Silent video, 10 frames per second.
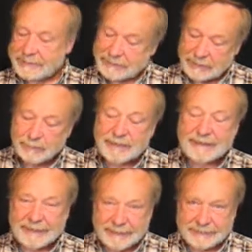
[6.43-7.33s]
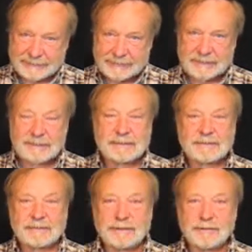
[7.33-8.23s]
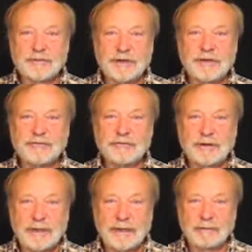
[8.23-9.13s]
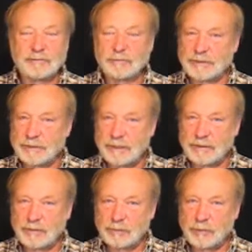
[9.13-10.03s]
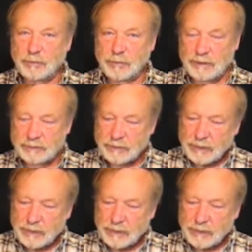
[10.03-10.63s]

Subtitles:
and I mean easy, it is to change your cams with the Nighthawk bow press.